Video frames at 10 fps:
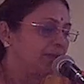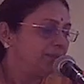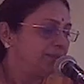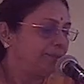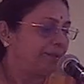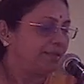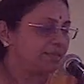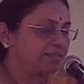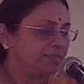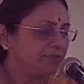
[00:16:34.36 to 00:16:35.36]
The
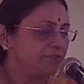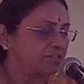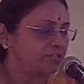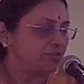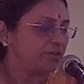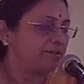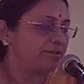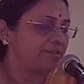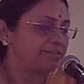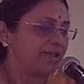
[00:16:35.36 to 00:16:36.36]
buildings in every
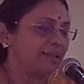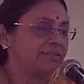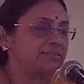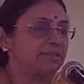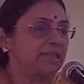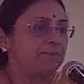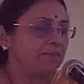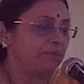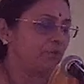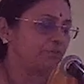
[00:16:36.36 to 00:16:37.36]
street thus had the
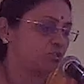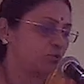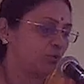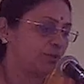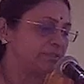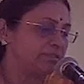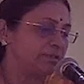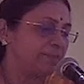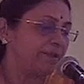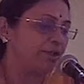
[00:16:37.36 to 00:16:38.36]
same number of stories
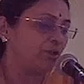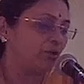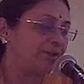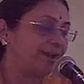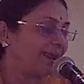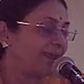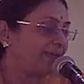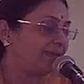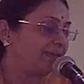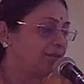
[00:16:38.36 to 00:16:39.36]
depending on their
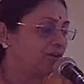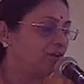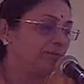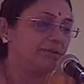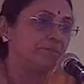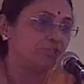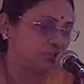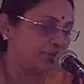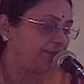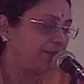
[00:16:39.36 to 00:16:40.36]
rank in the government
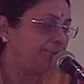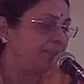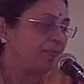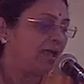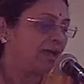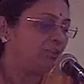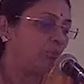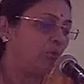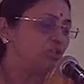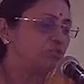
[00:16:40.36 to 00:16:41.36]
machinery, and the
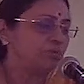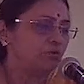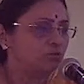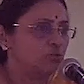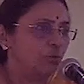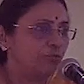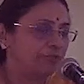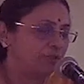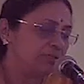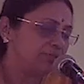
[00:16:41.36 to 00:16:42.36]
walls were also
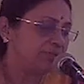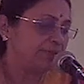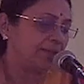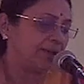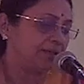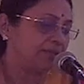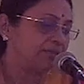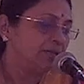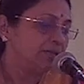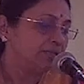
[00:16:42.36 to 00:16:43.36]
of the same
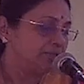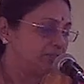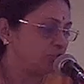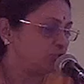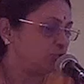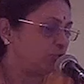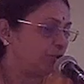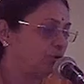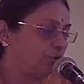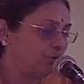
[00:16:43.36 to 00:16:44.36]
height. This
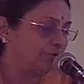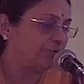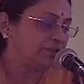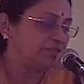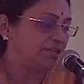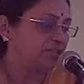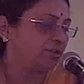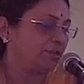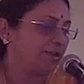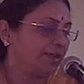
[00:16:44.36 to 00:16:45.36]
ensured a good
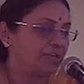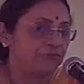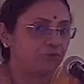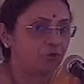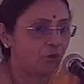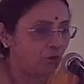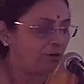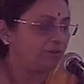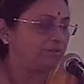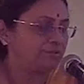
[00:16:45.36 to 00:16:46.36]
ventilation and light for
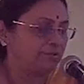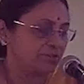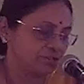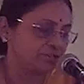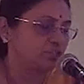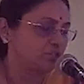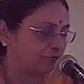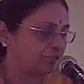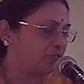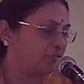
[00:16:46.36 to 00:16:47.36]
all residents
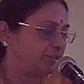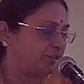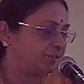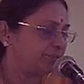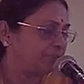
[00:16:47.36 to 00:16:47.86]
of the street.